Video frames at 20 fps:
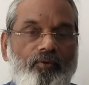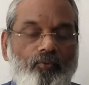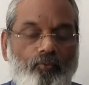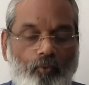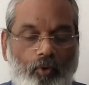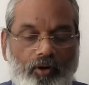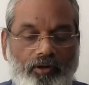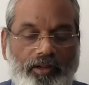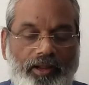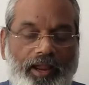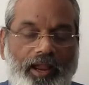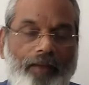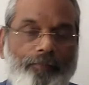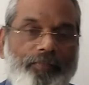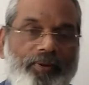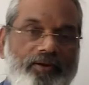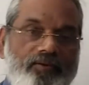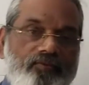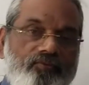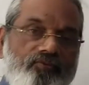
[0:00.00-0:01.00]
What
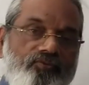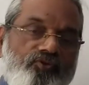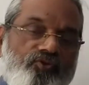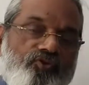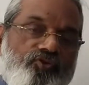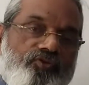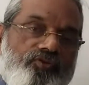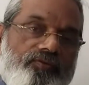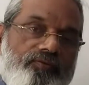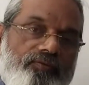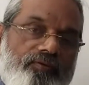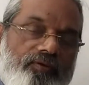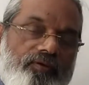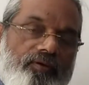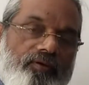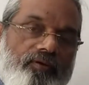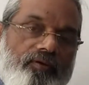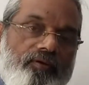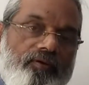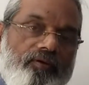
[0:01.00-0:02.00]
happens
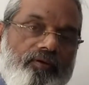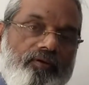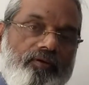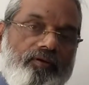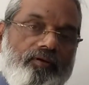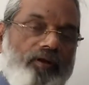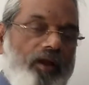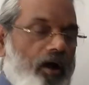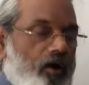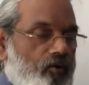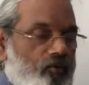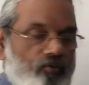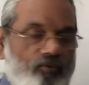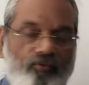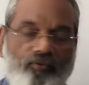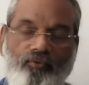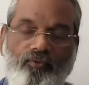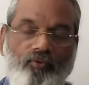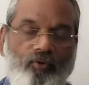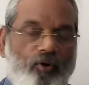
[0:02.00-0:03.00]
now
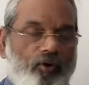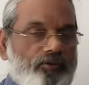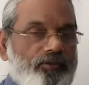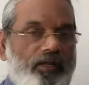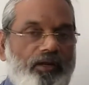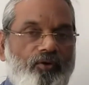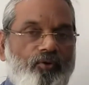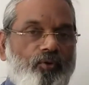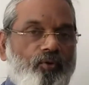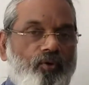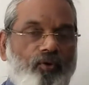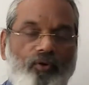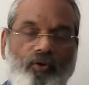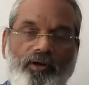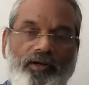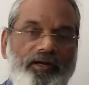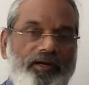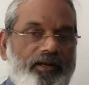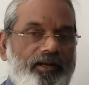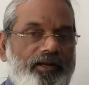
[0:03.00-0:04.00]
Othello
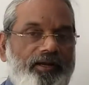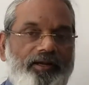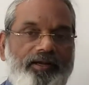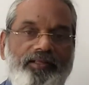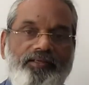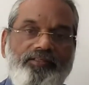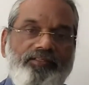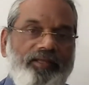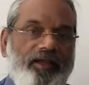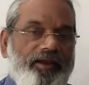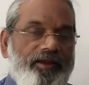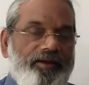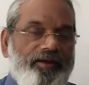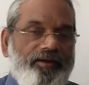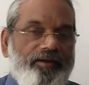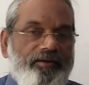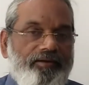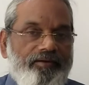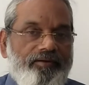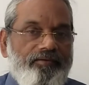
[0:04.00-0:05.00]
already
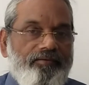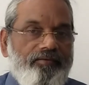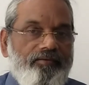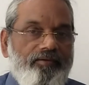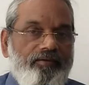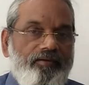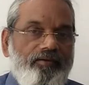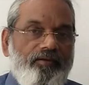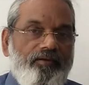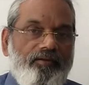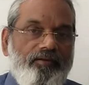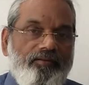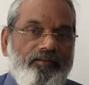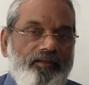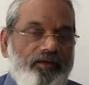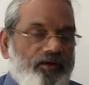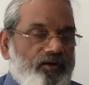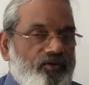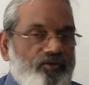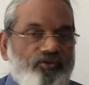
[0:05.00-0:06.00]
decided
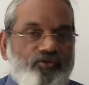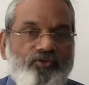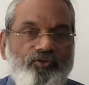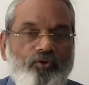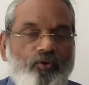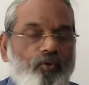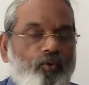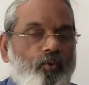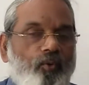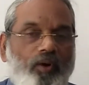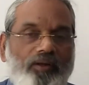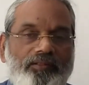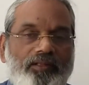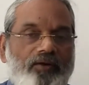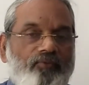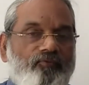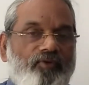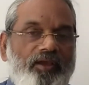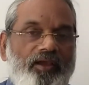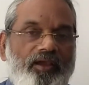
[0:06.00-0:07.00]
there is no
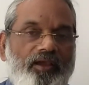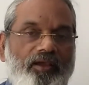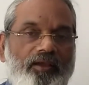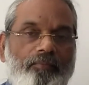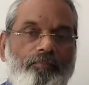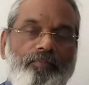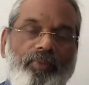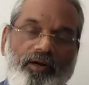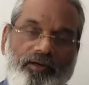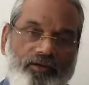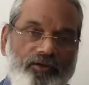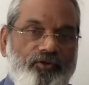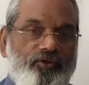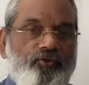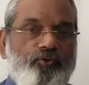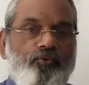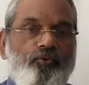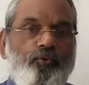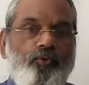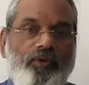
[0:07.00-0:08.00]
other way but
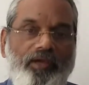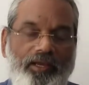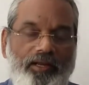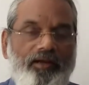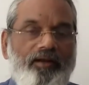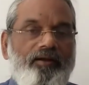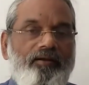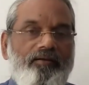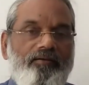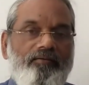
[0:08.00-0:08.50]
to kill